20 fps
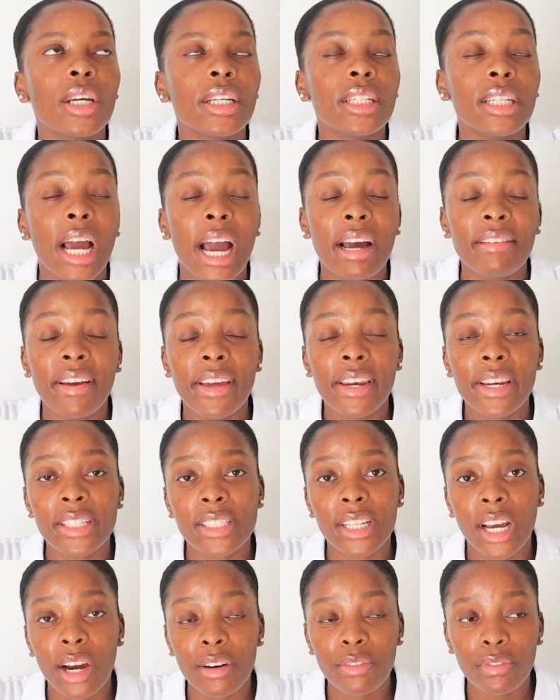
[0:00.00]
Yeah, I've had a
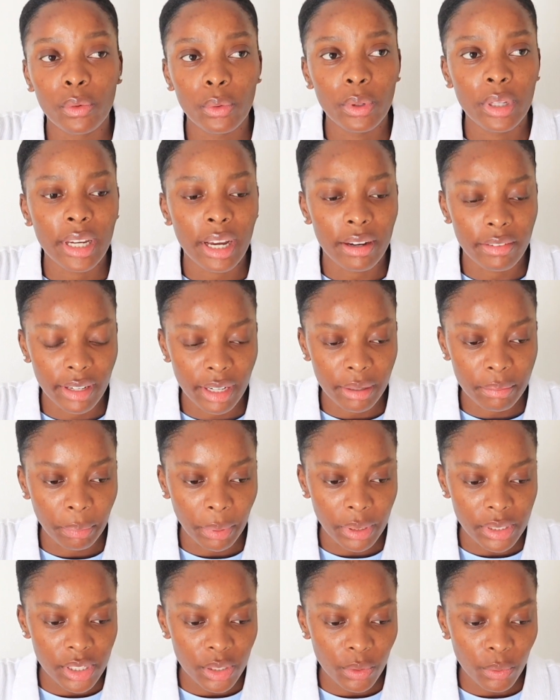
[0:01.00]
tough week, I've had a
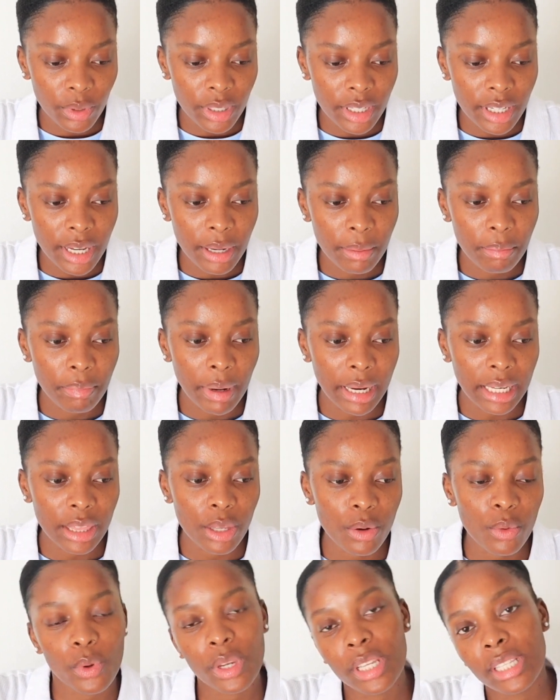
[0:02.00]
busy week, but
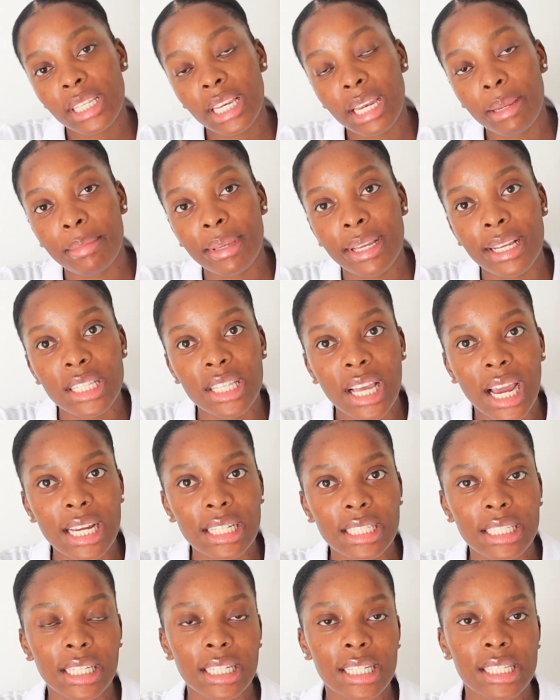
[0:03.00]
the reason I'm
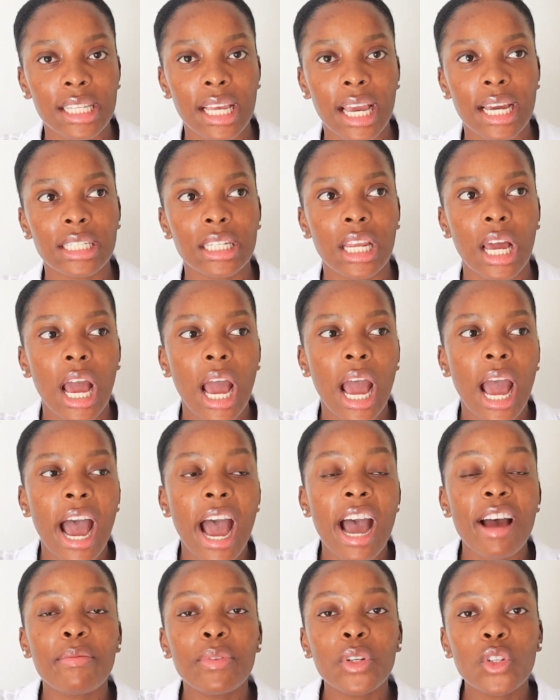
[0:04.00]
excited is that
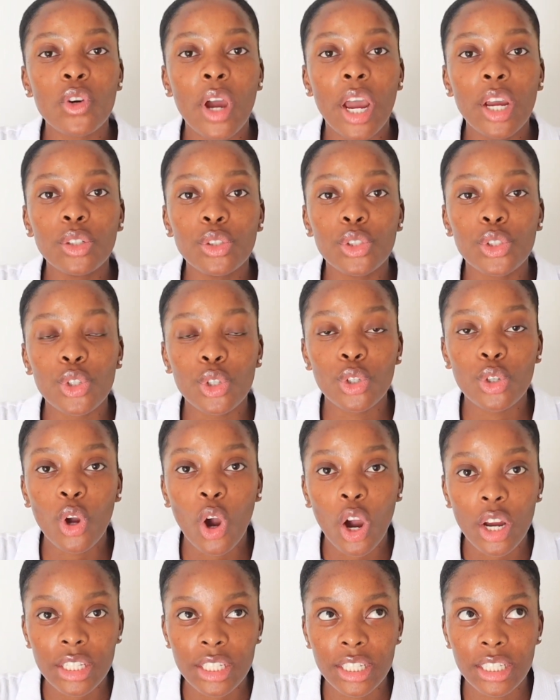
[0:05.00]
I've been trying to shoot
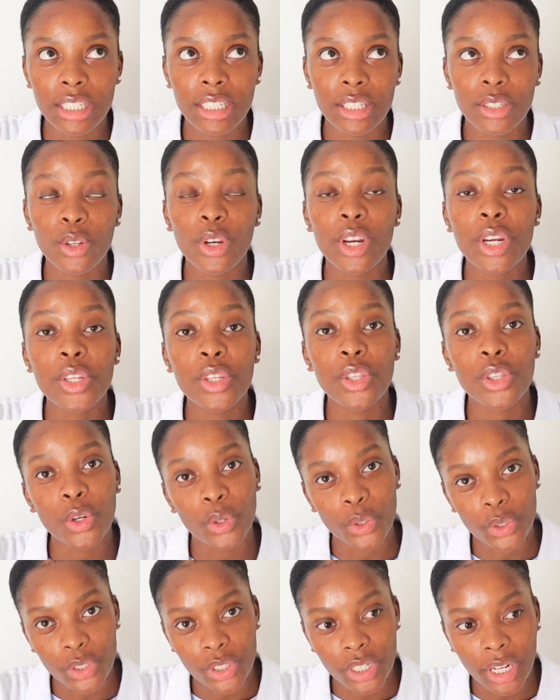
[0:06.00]
content. Today's
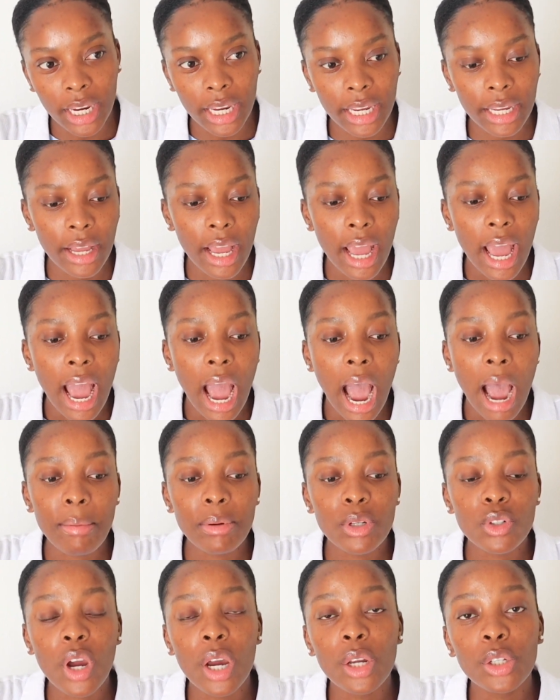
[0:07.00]
Thursday. I've
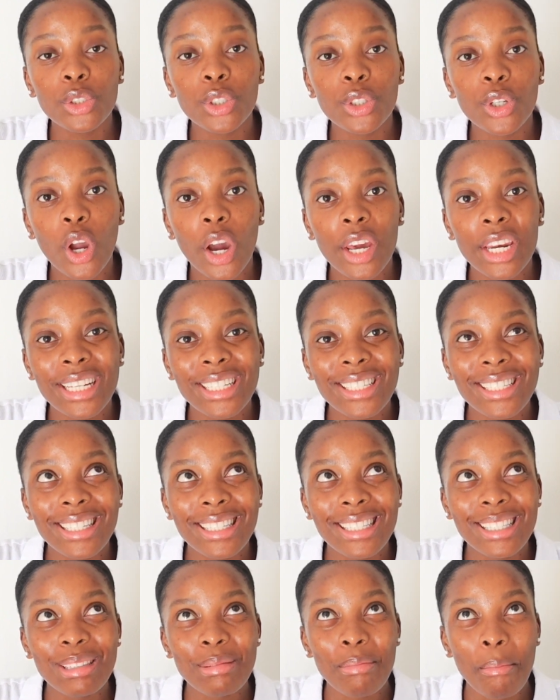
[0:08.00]
been trying to shoot content
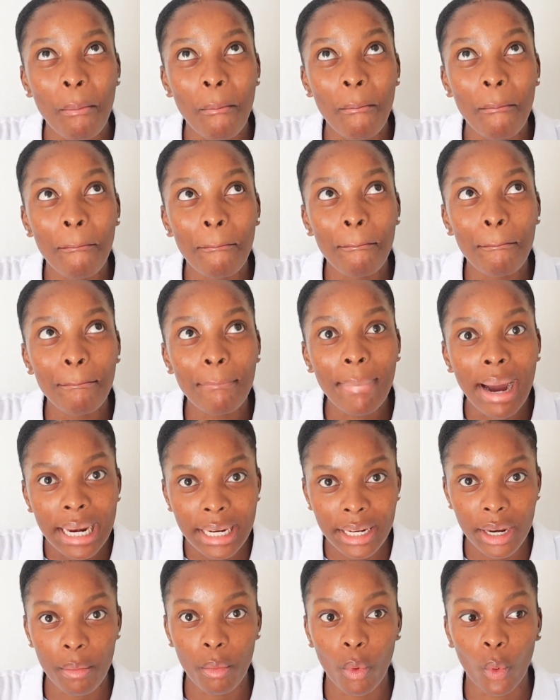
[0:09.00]
since
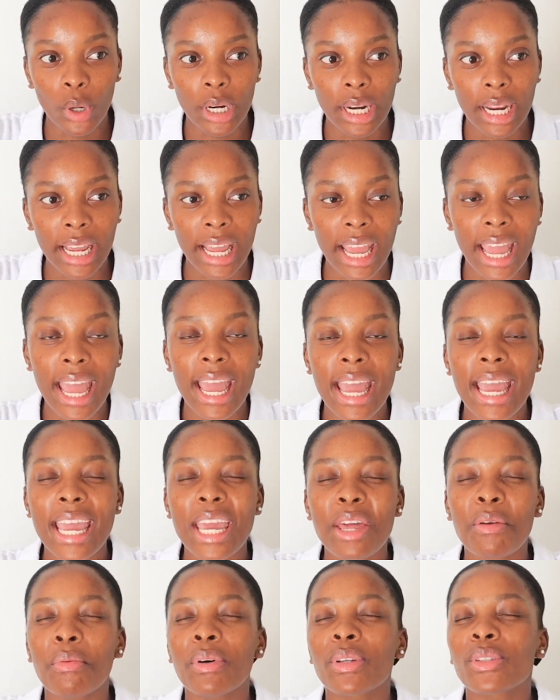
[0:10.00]
Monday morning.
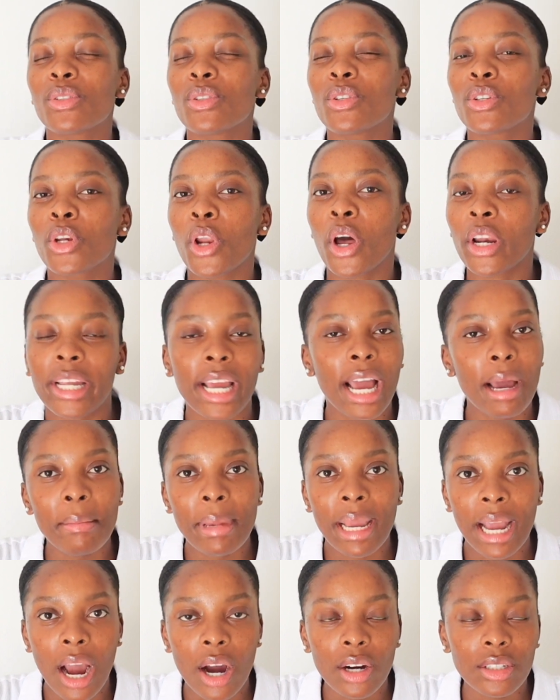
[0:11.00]
It was not
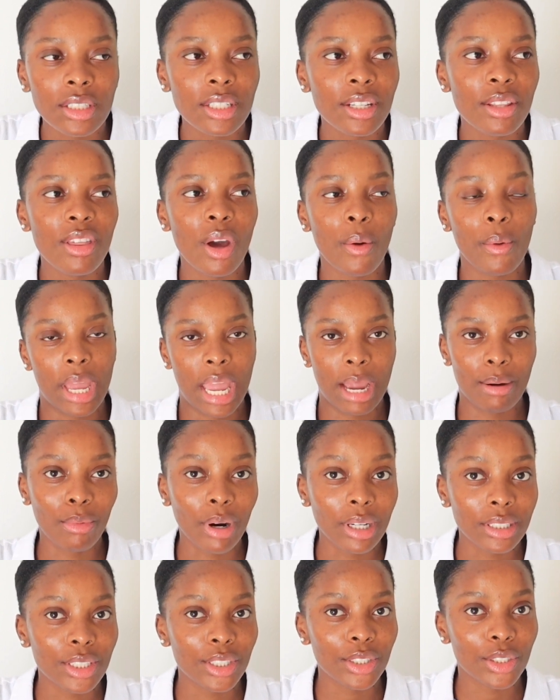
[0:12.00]
coming out the way I
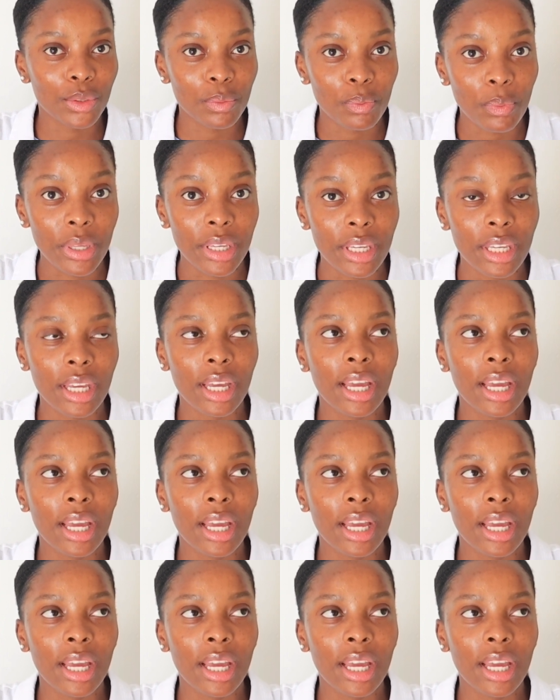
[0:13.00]
want it to be.